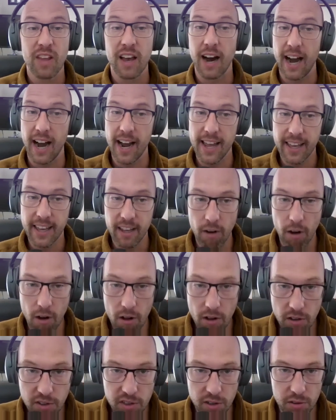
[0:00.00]
I can
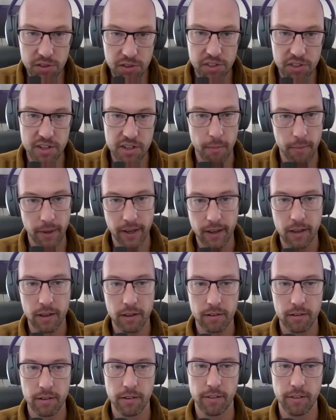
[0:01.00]
also stomach
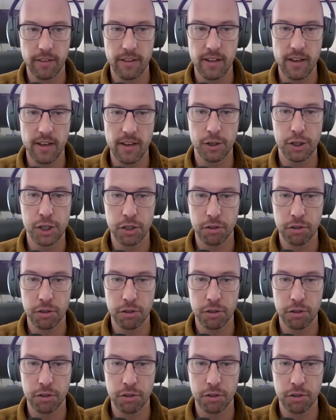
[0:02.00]
the the